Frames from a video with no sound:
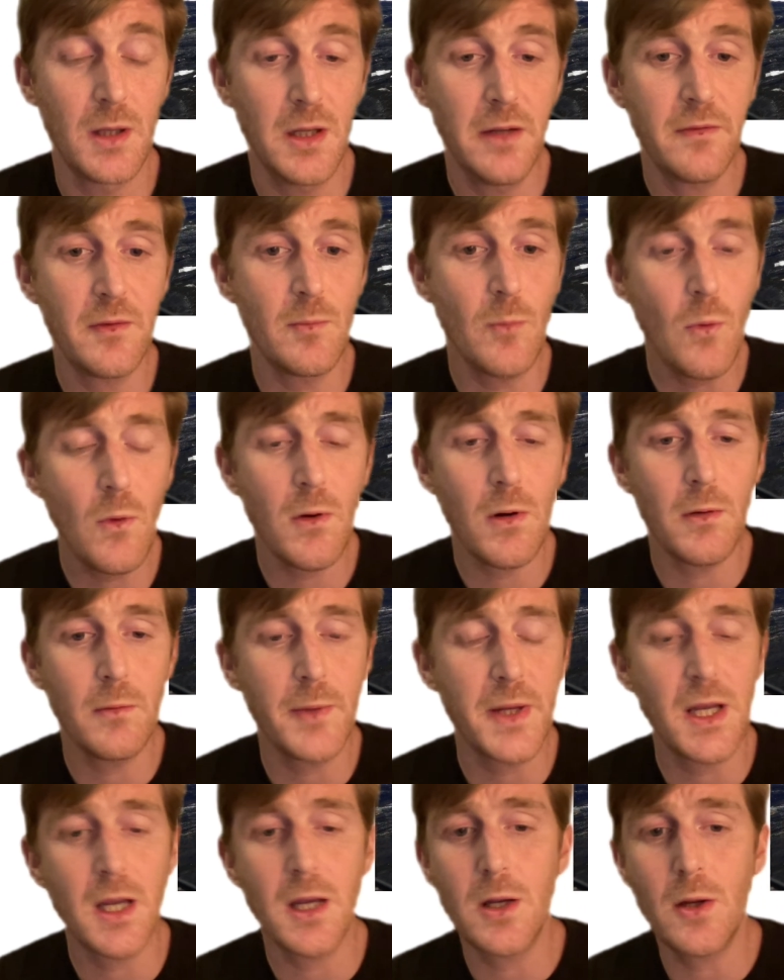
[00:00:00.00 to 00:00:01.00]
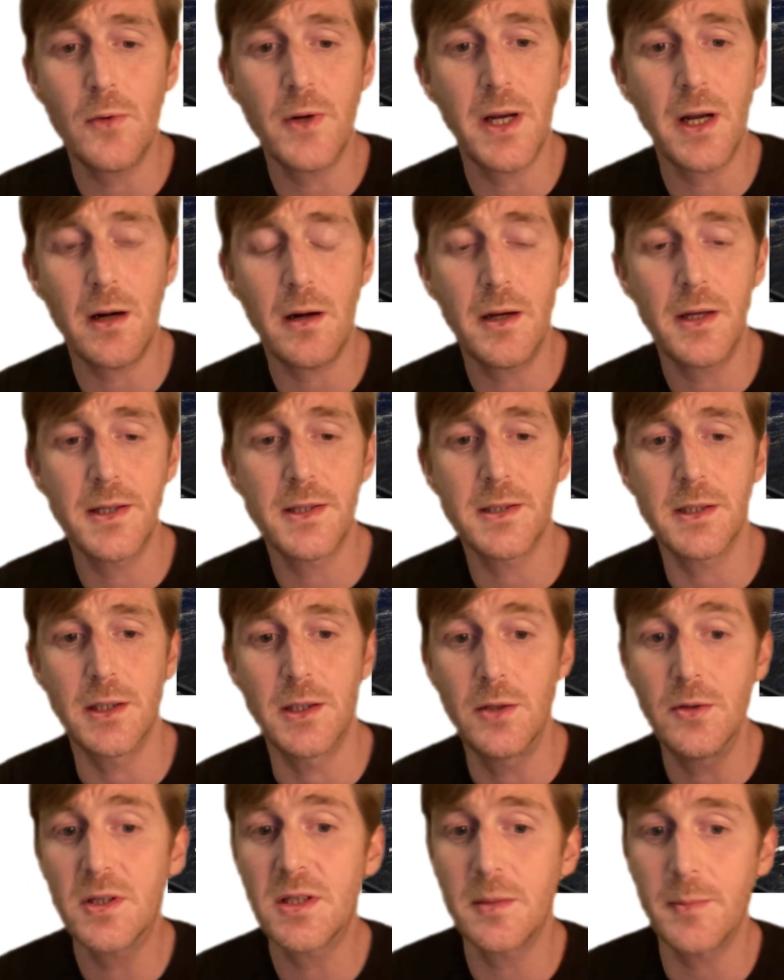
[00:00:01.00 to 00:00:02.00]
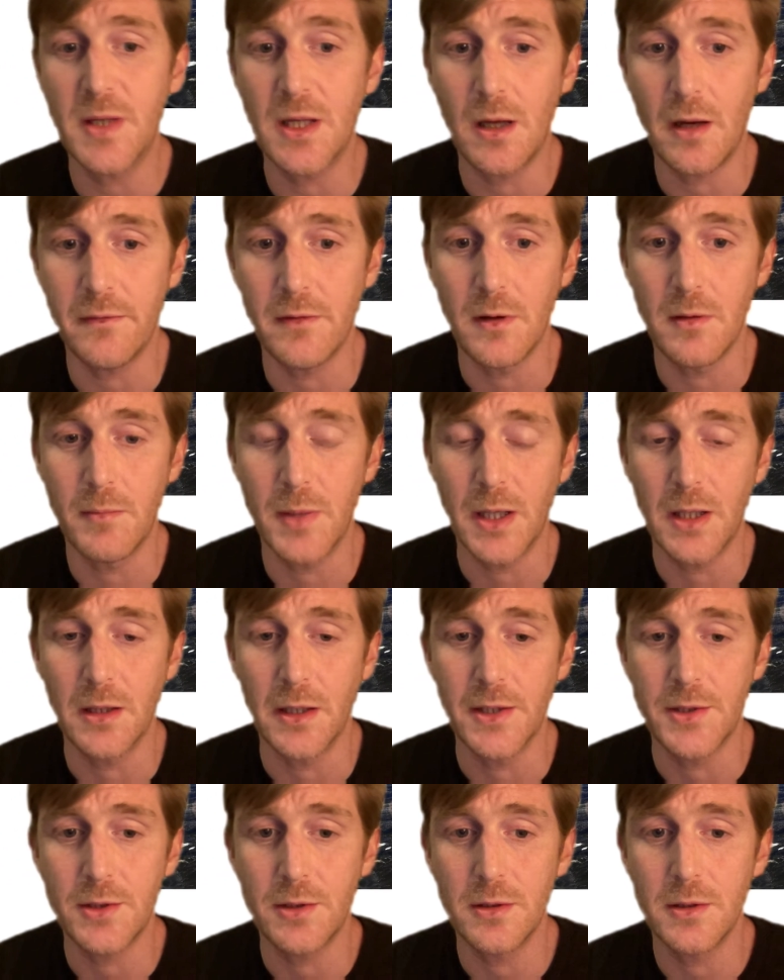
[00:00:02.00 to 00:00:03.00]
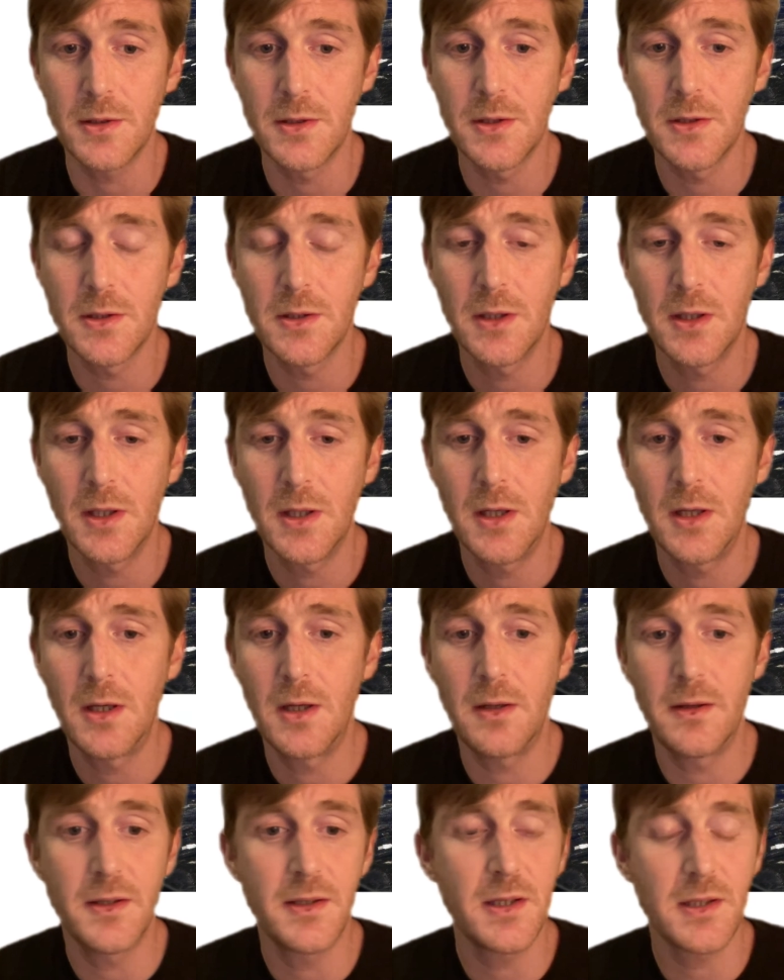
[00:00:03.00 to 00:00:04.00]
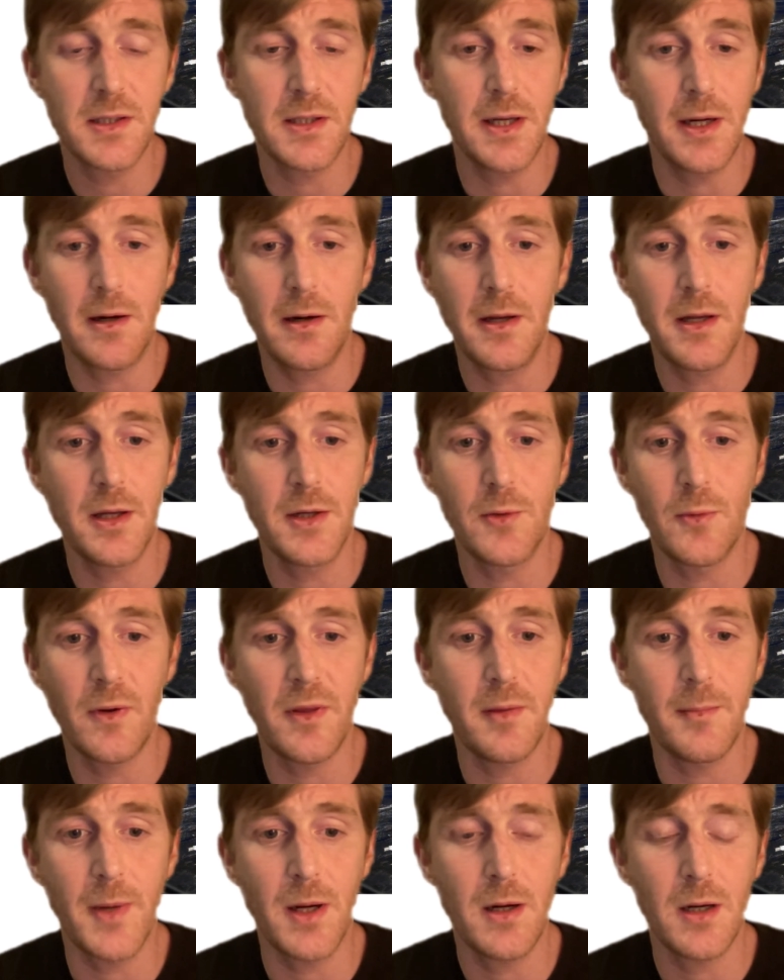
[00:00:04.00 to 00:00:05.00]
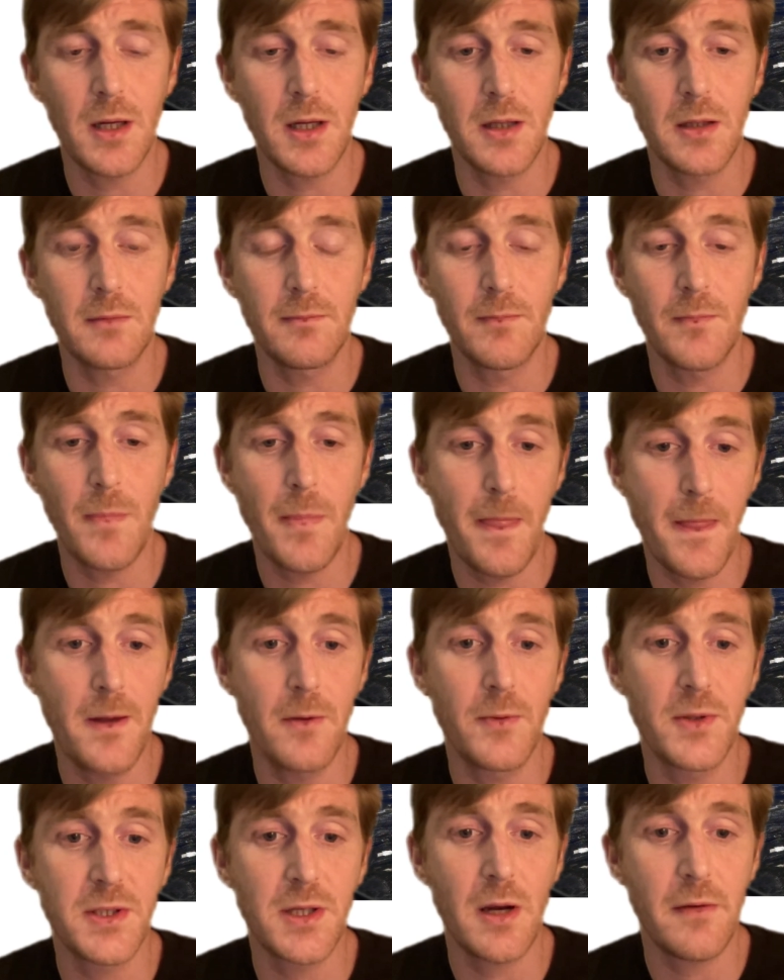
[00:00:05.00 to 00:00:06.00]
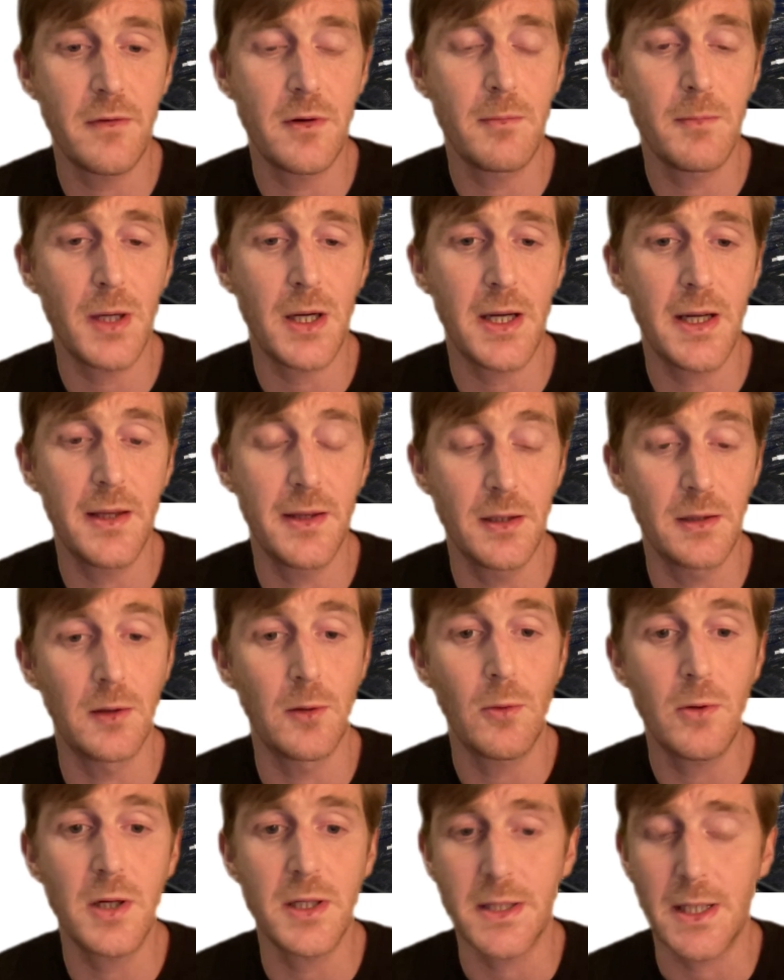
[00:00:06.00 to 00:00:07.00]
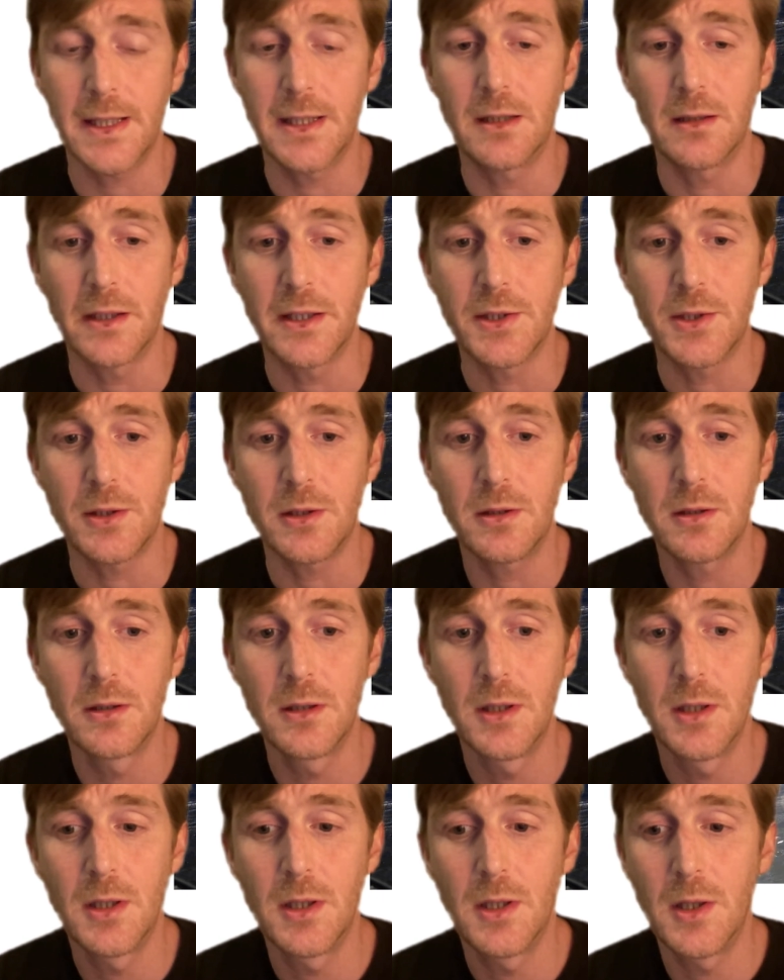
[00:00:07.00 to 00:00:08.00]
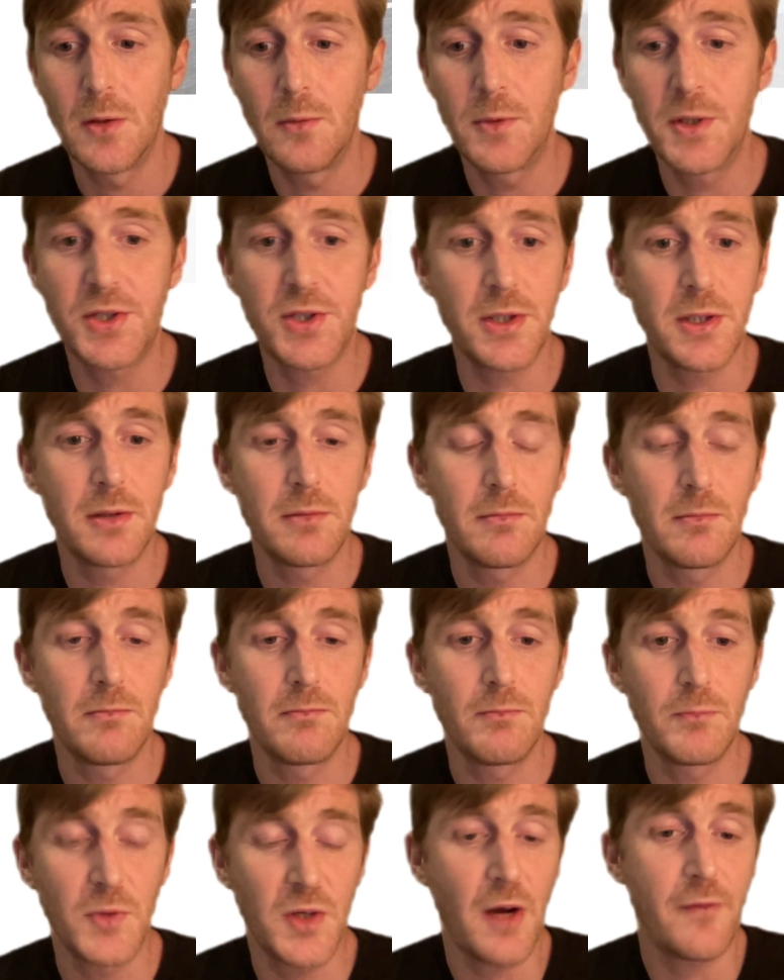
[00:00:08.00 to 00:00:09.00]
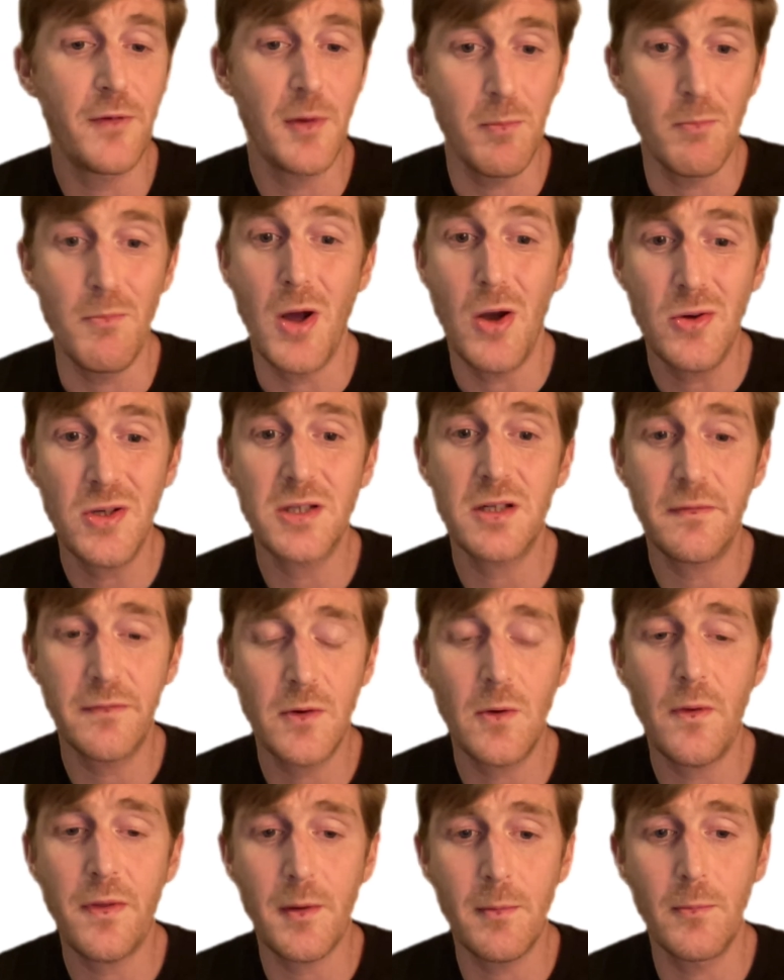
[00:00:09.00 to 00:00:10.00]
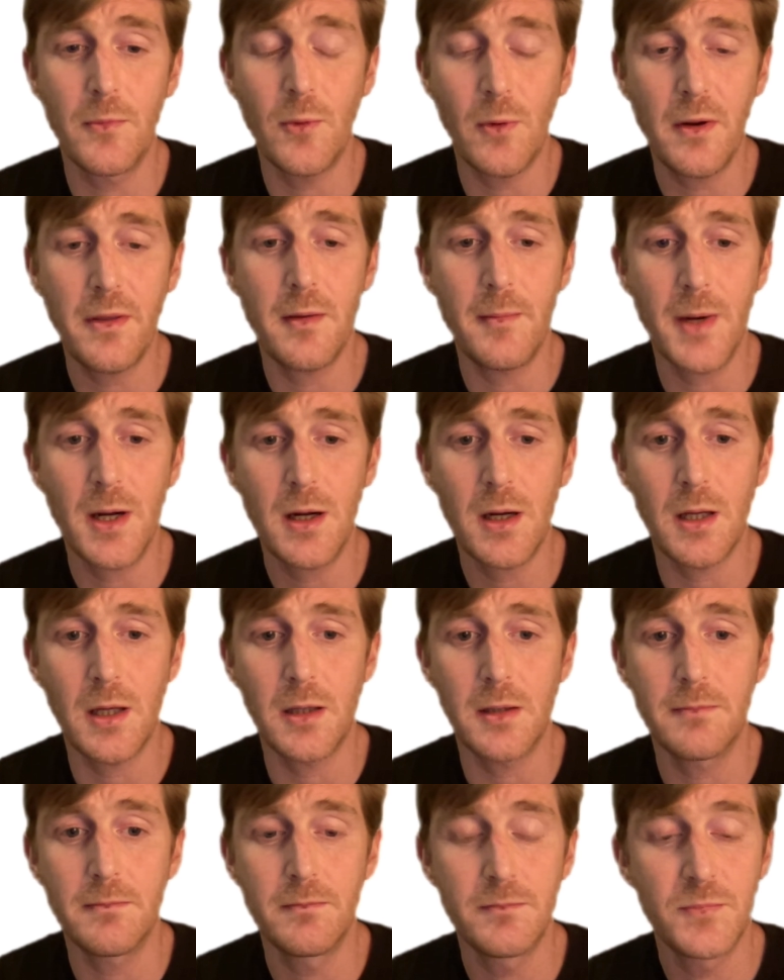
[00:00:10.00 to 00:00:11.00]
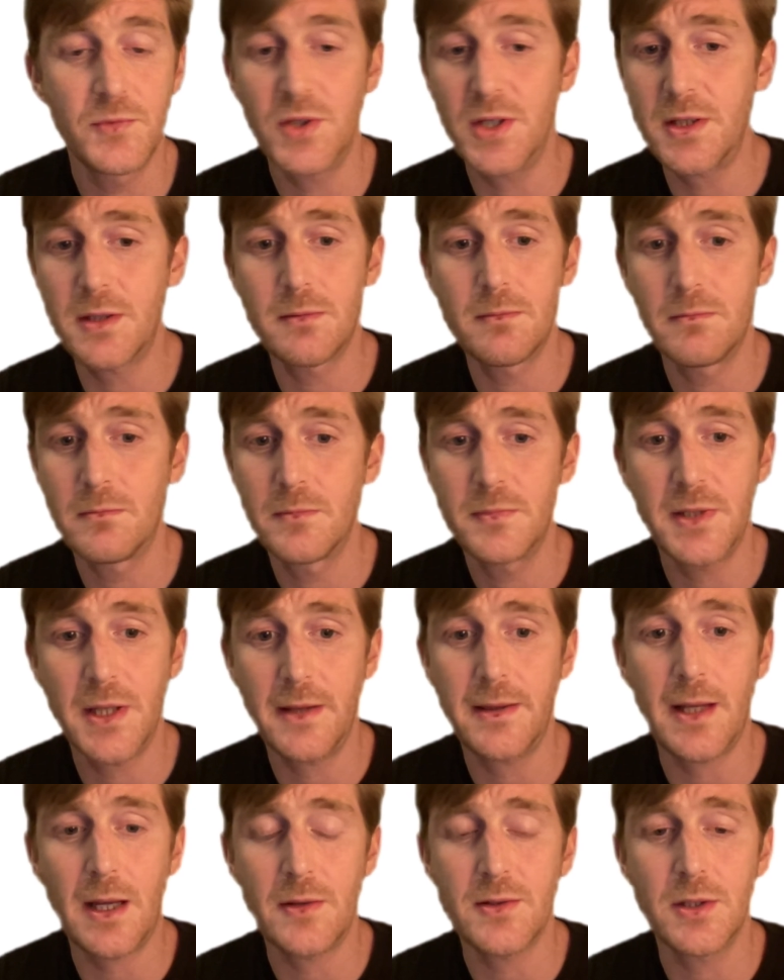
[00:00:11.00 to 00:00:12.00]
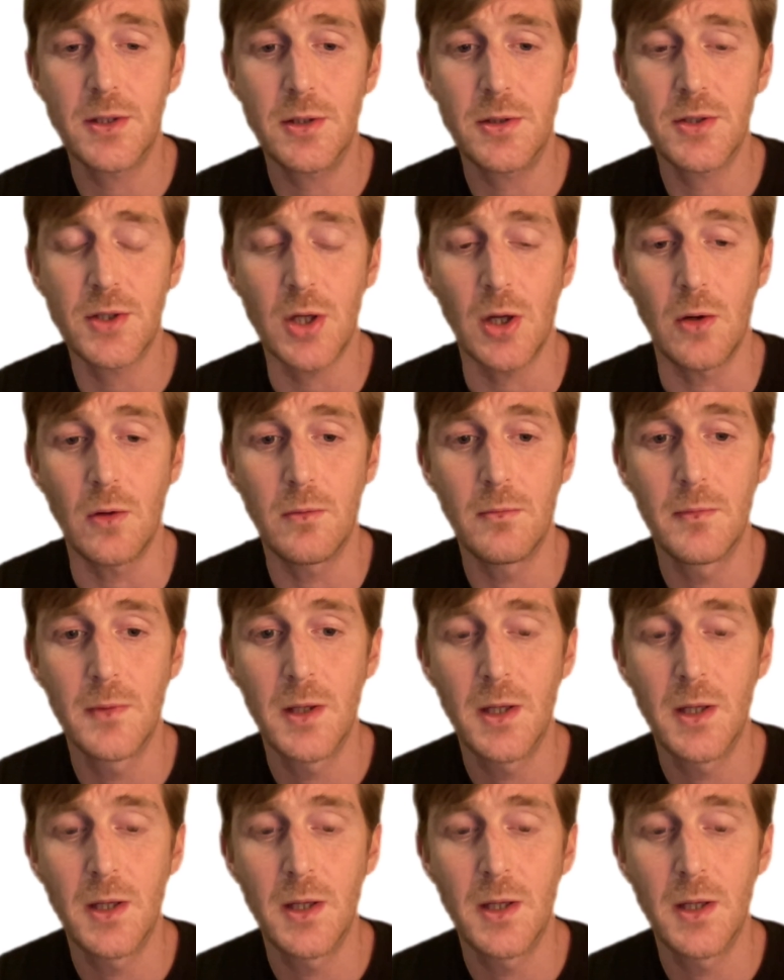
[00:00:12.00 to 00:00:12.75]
Even more, we can go to areas that used to be covered by glaciers. This is an area in North America that was covered by the Laurentide Glacier, which covered most of North America just 10,000 years ago.